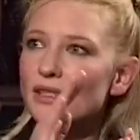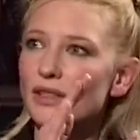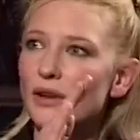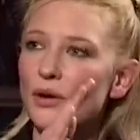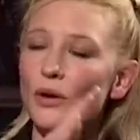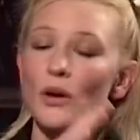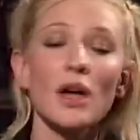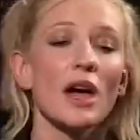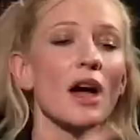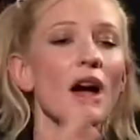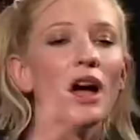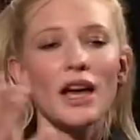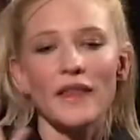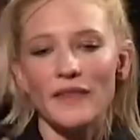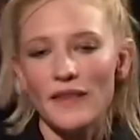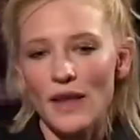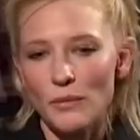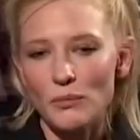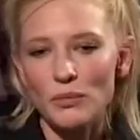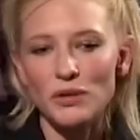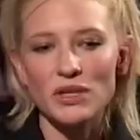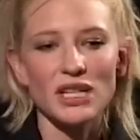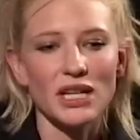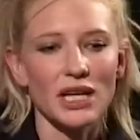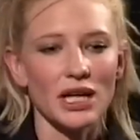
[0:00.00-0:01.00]
So in
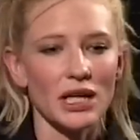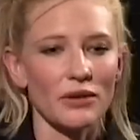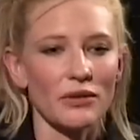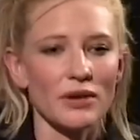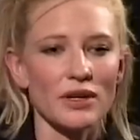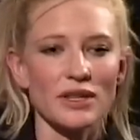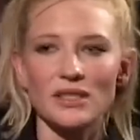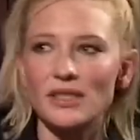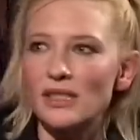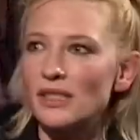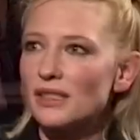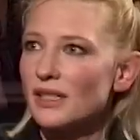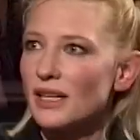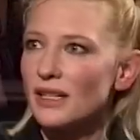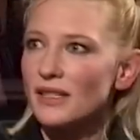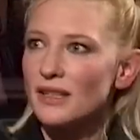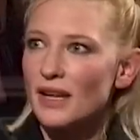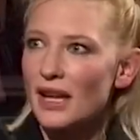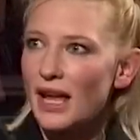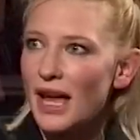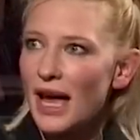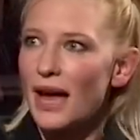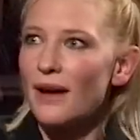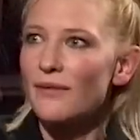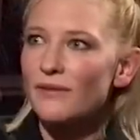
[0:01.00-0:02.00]
that particular instance, I said,
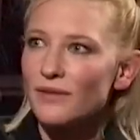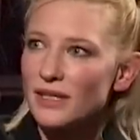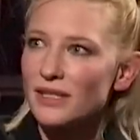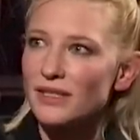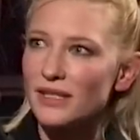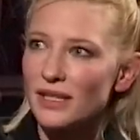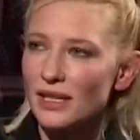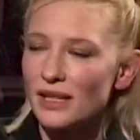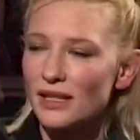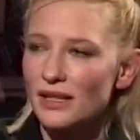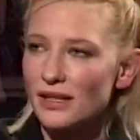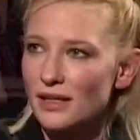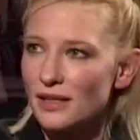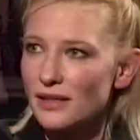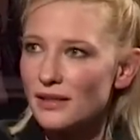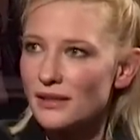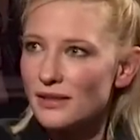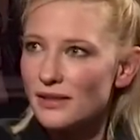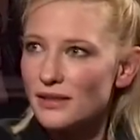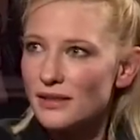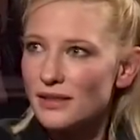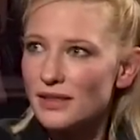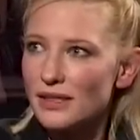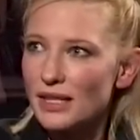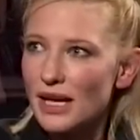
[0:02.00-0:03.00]
I have to sit at the
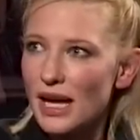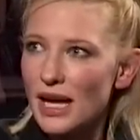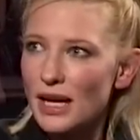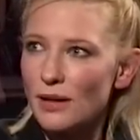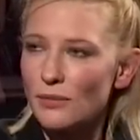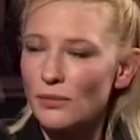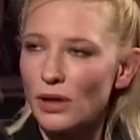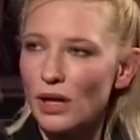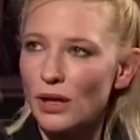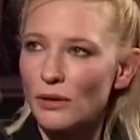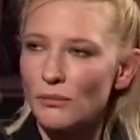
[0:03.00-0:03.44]
table.